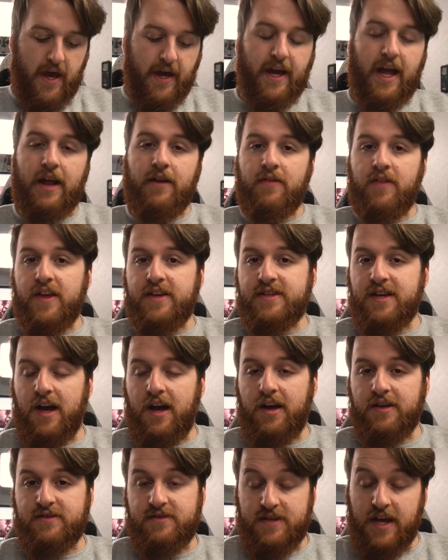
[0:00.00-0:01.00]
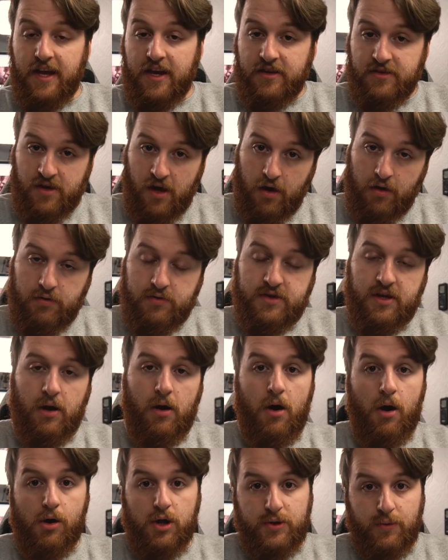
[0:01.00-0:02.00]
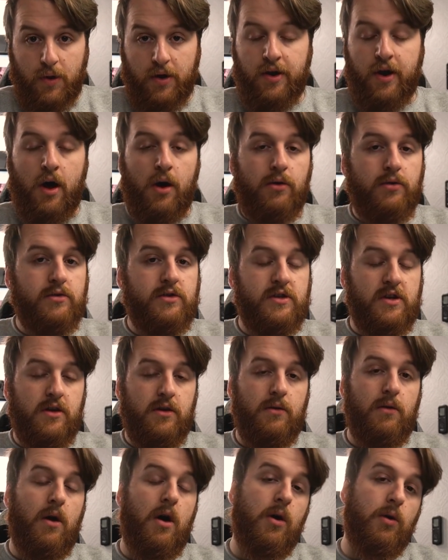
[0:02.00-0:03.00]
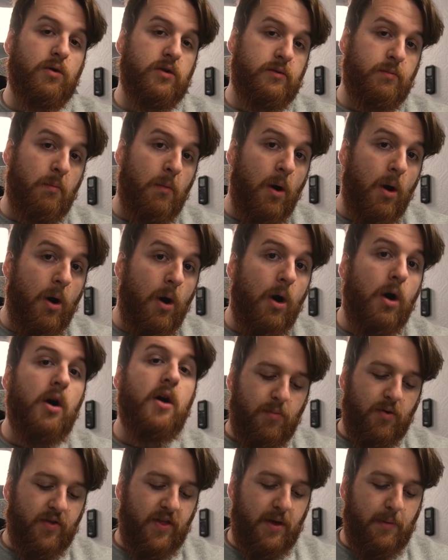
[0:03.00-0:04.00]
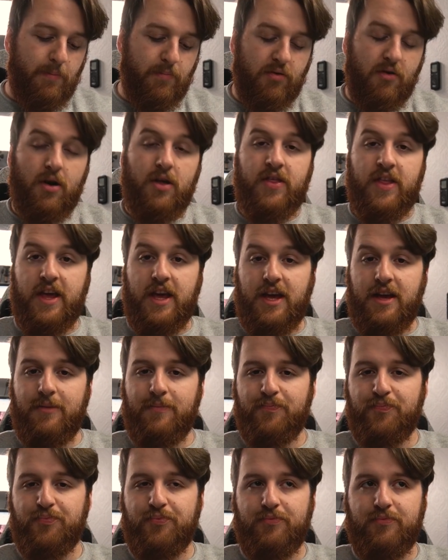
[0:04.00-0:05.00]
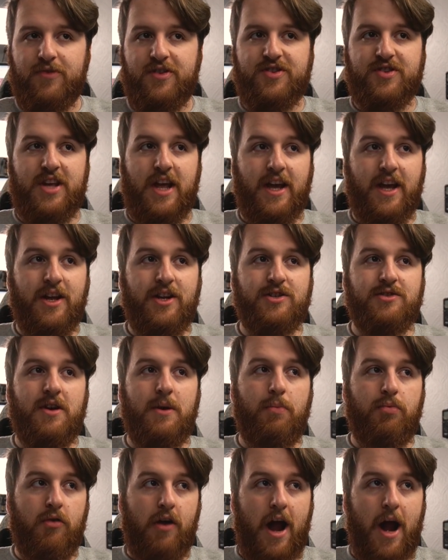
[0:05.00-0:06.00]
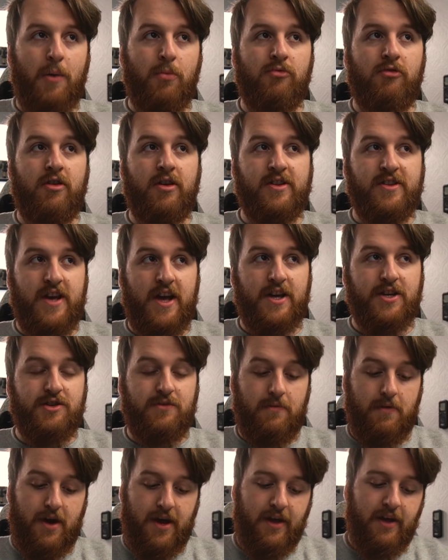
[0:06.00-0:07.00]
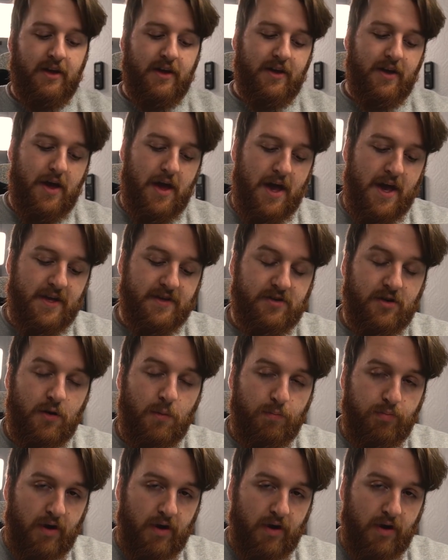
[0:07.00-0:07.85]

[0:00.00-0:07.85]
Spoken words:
Again, this has taken hold, so hold 1, hold 2, hold more, but the secondary, primary, tertiary is called